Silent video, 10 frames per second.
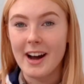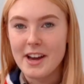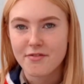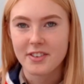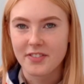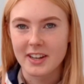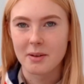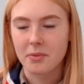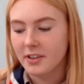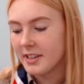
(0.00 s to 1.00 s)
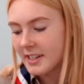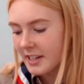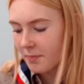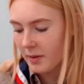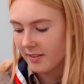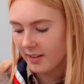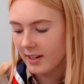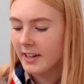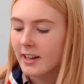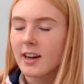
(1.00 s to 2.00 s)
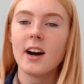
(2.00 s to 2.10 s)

everything I'm gonna need basically.